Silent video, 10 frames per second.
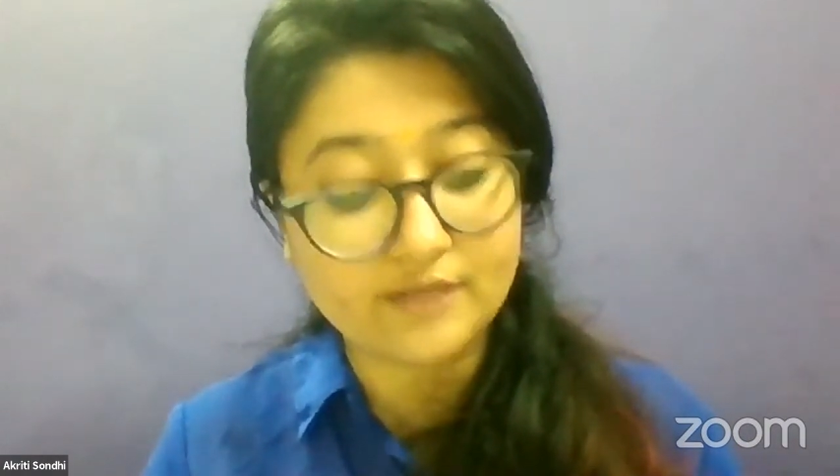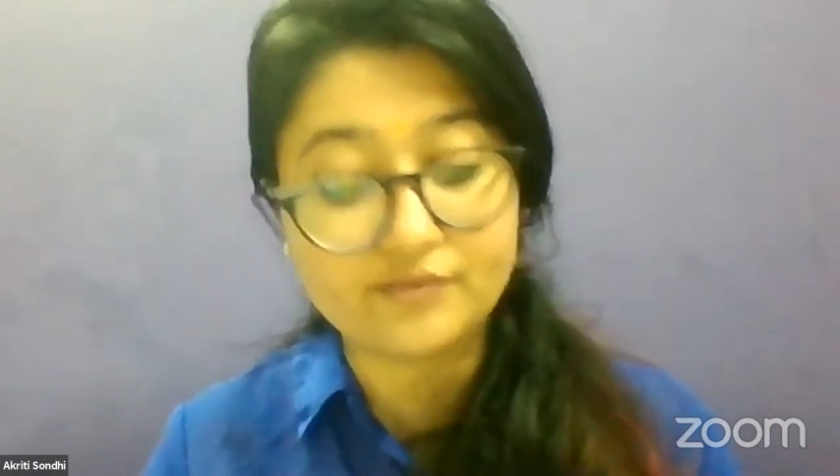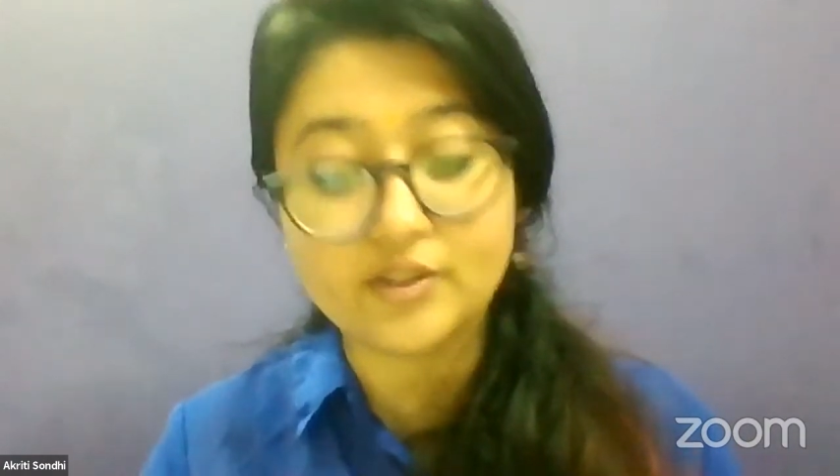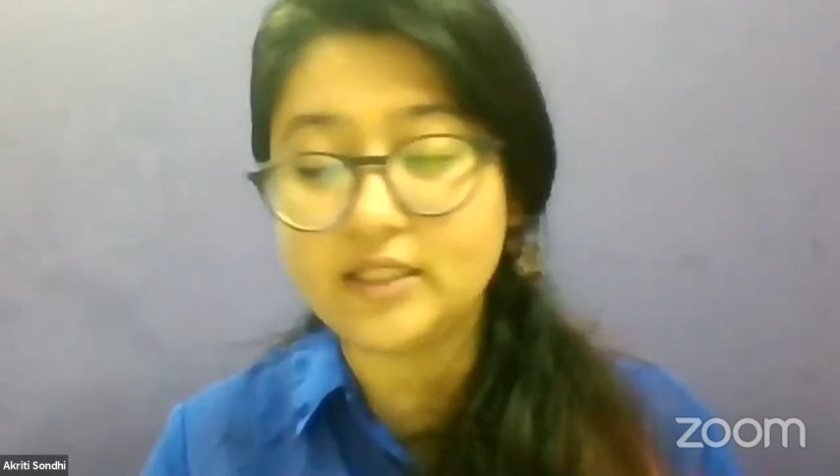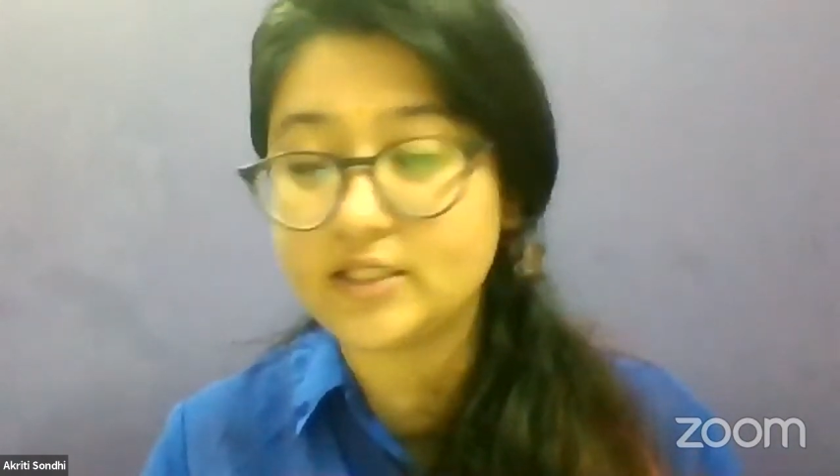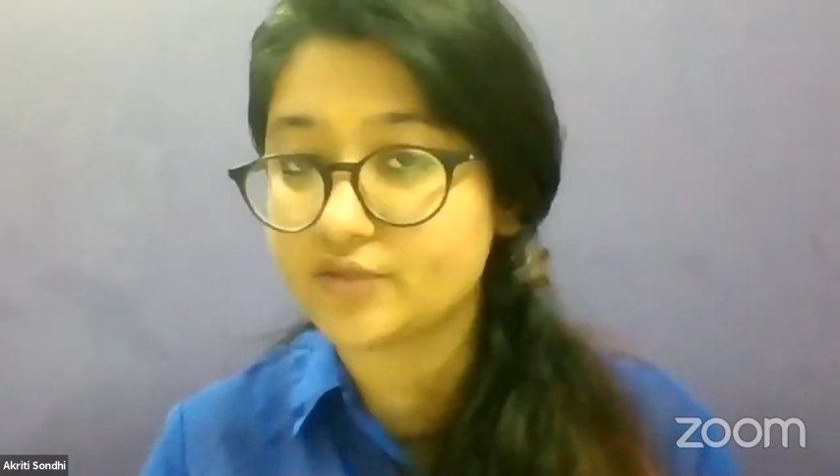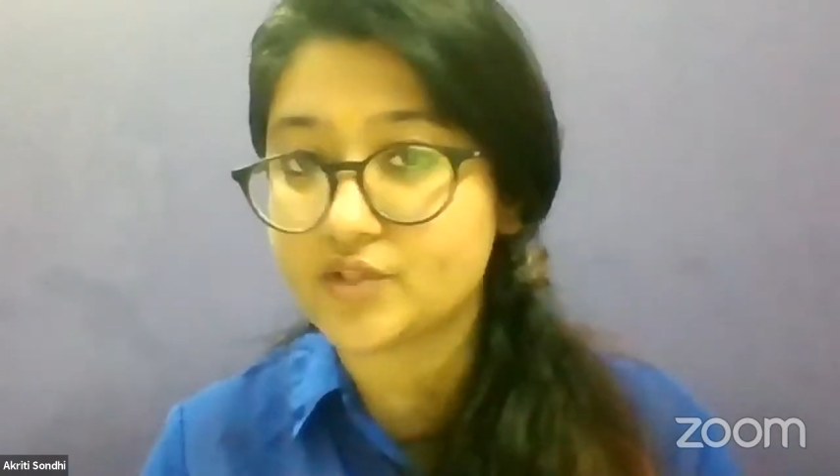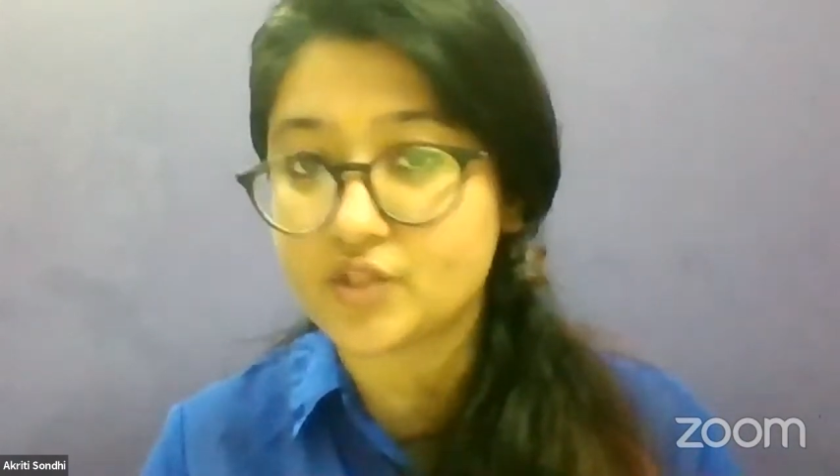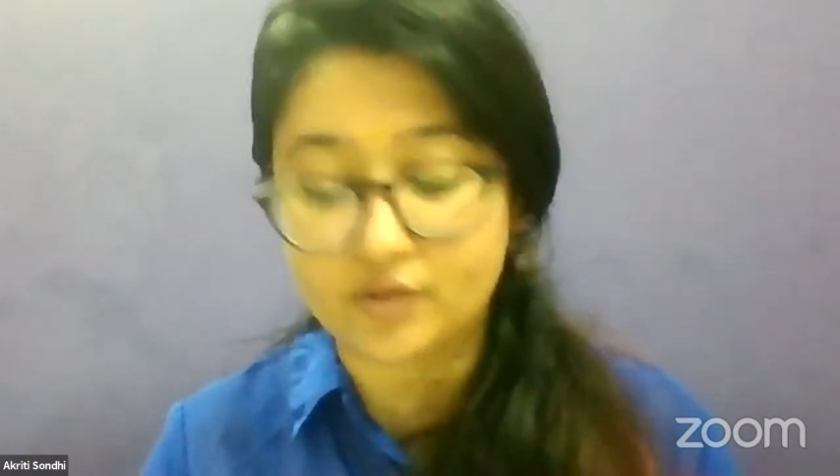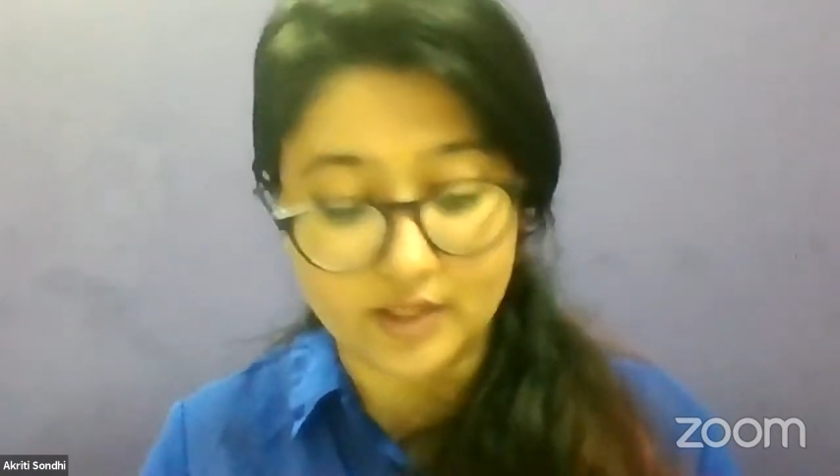if the needs of
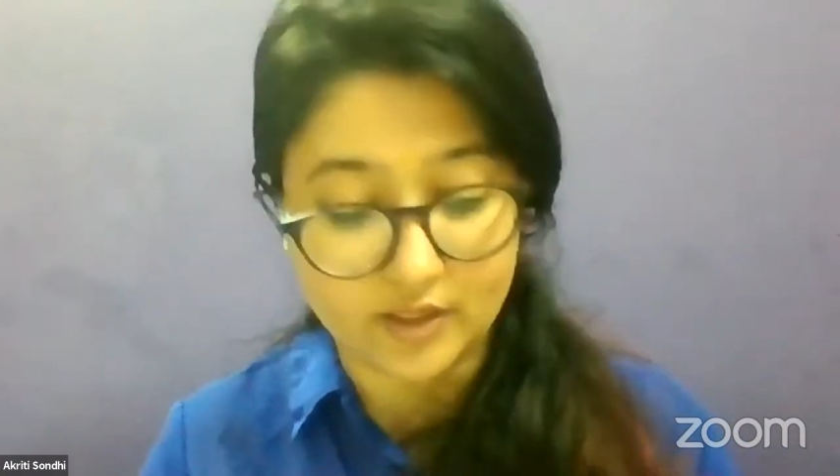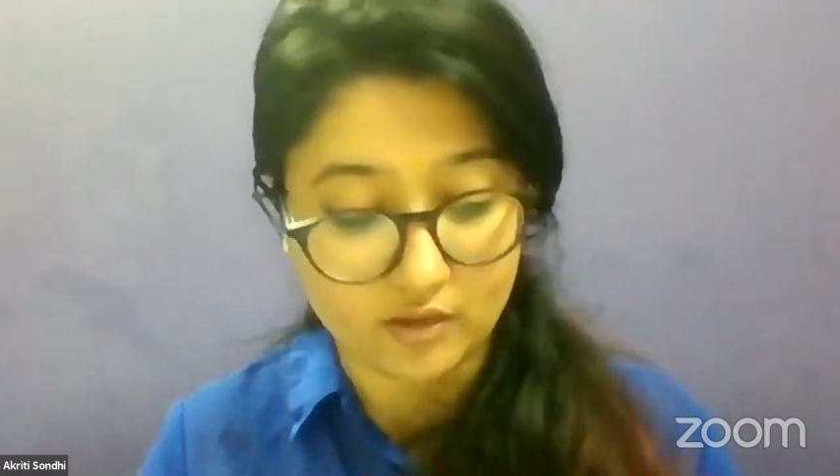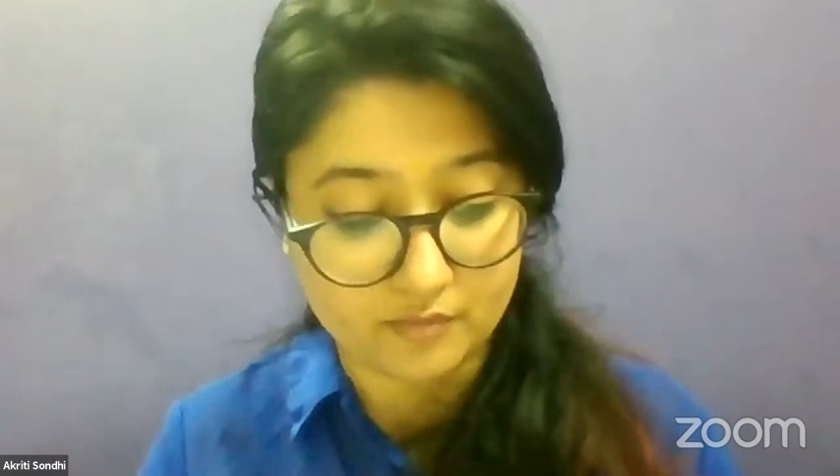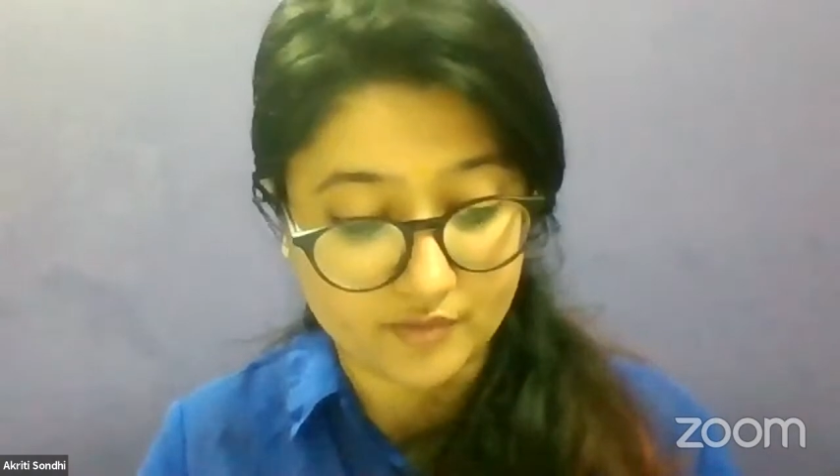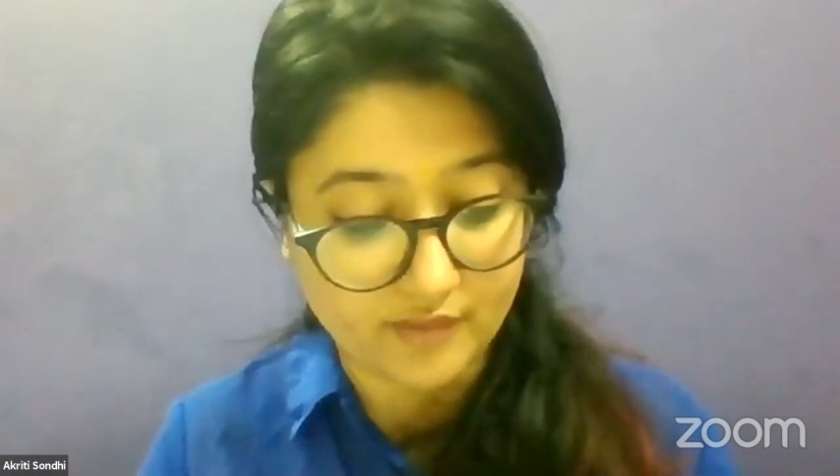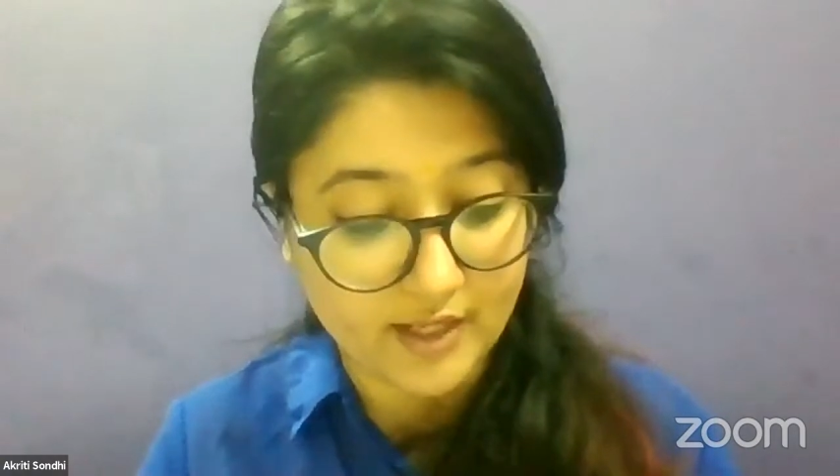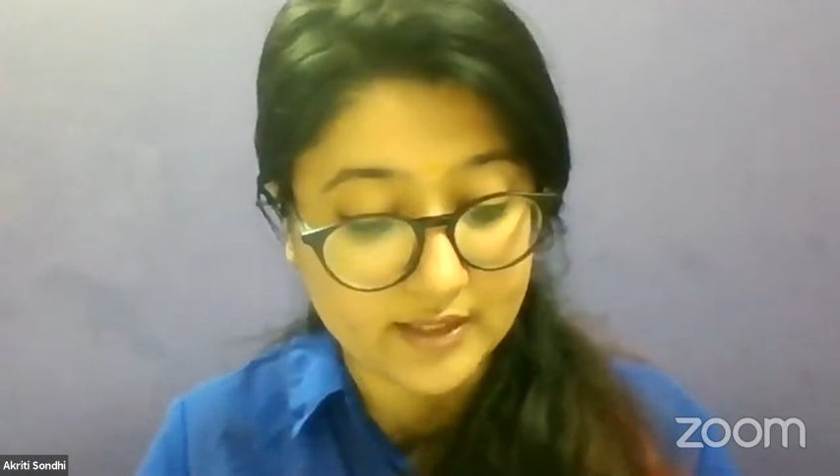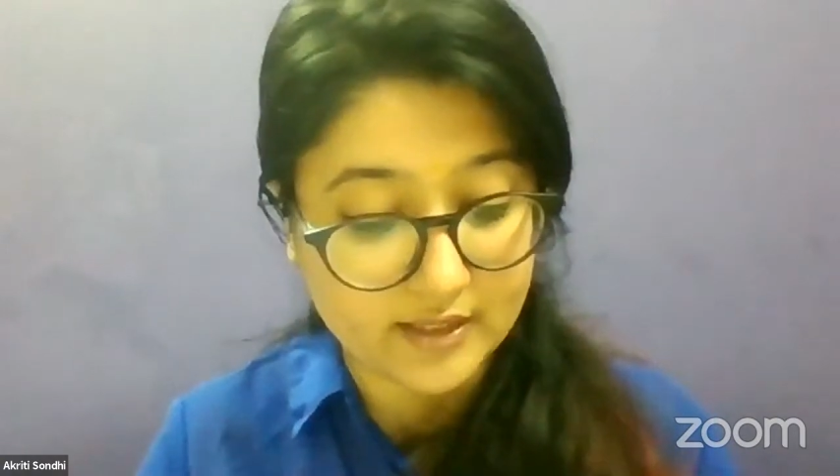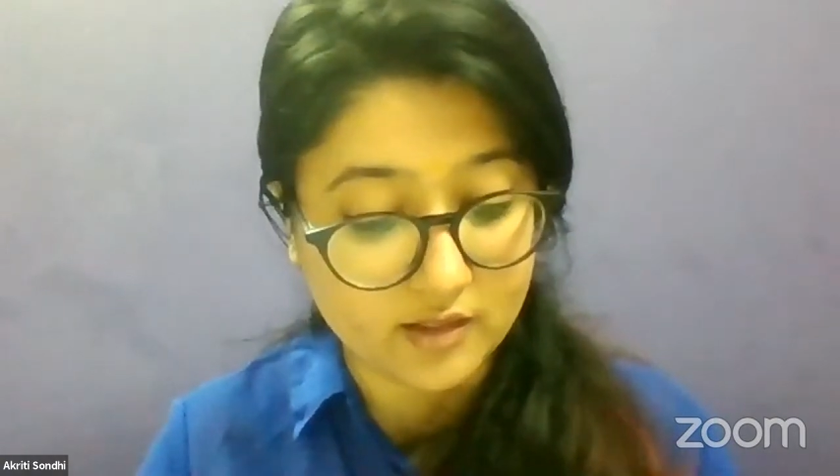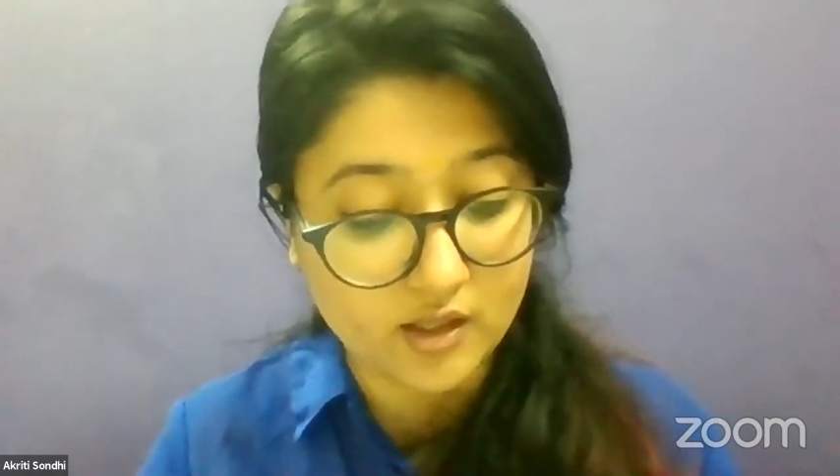the children are not
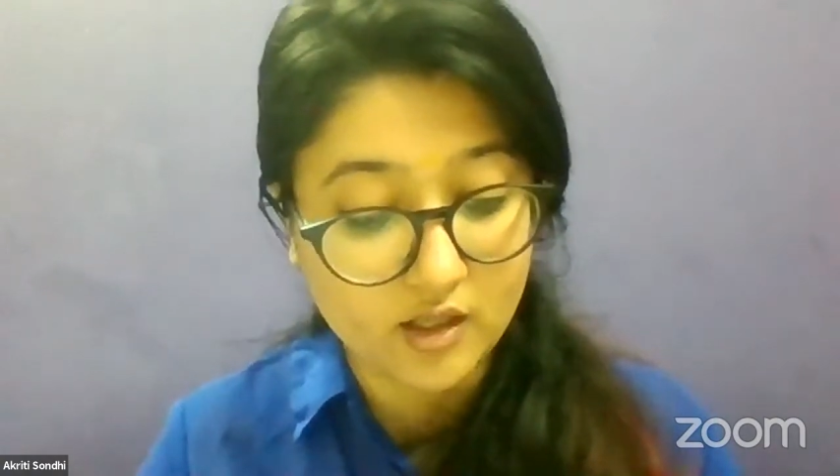provided,